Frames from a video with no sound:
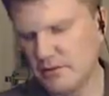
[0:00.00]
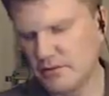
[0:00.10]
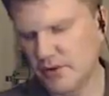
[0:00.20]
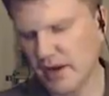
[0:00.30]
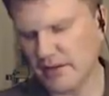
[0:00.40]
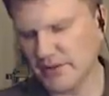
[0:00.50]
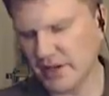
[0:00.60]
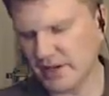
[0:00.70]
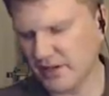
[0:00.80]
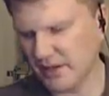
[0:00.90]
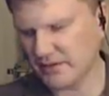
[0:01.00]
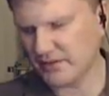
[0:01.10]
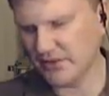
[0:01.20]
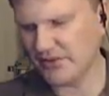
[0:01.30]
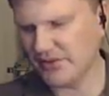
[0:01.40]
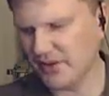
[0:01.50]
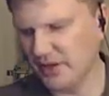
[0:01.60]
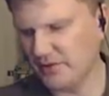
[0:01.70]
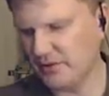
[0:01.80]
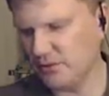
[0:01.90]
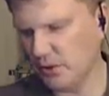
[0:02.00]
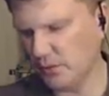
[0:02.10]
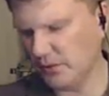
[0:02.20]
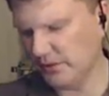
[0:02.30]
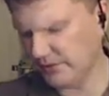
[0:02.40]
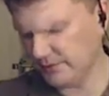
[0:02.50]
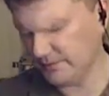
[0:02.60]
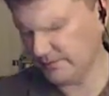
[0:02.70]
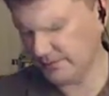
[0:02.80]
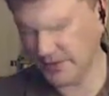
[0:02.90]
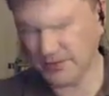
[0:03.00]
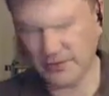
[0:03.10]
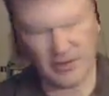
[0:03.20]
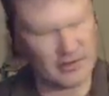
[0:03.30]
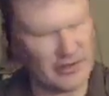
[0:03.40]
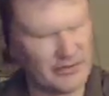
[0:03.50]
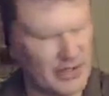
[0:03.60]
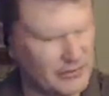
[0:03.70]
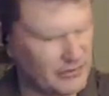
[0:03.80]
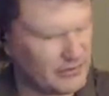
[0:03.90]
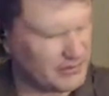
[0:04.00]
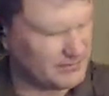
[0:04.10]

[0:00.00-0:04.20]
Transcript: Dragons that connect to the sun, you are one of them. Yes, you've had lifetimes.